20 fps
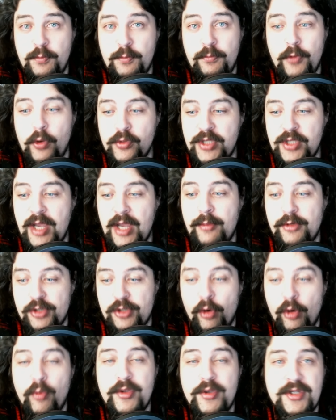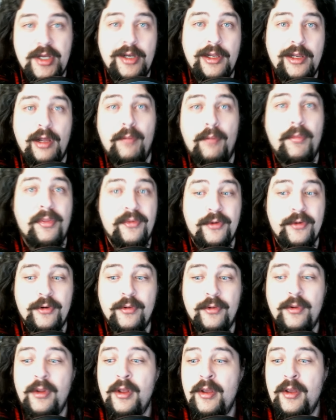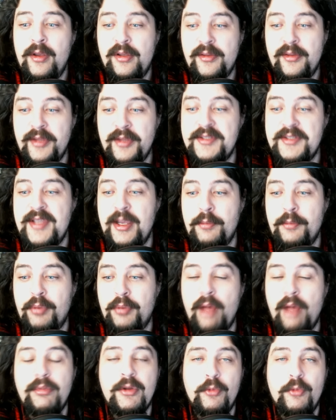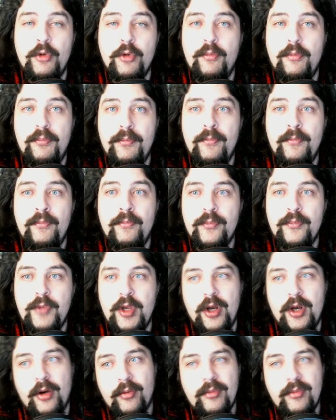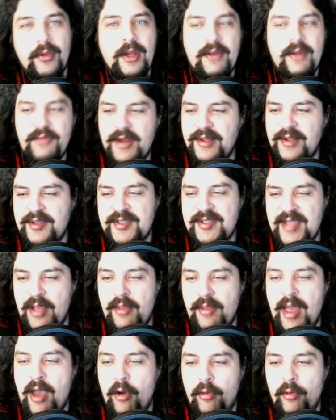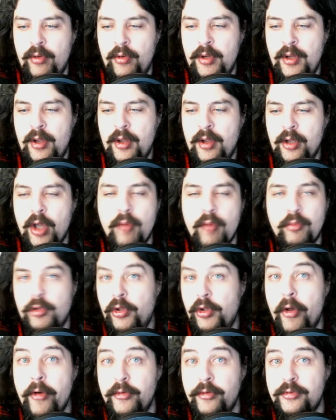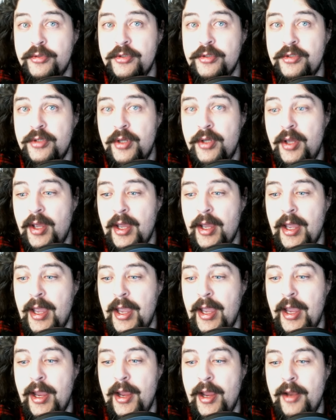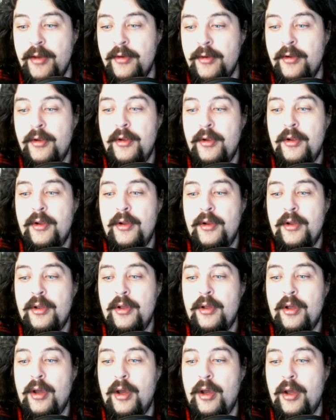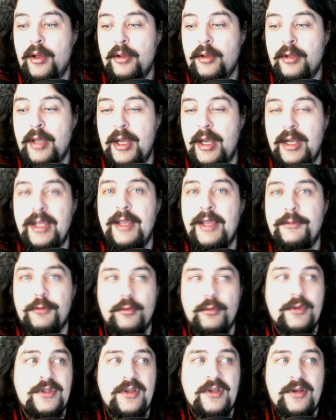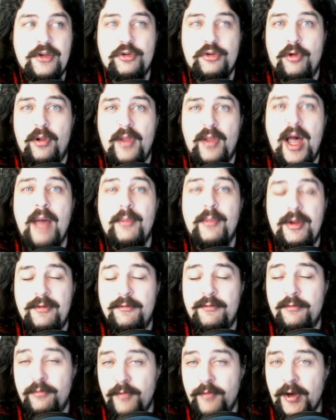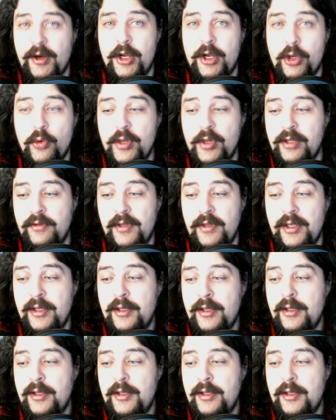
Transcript: gamers are always going to come through. This thing probably will, if not sell out, come close and kind of get through its initial allotment very quickly.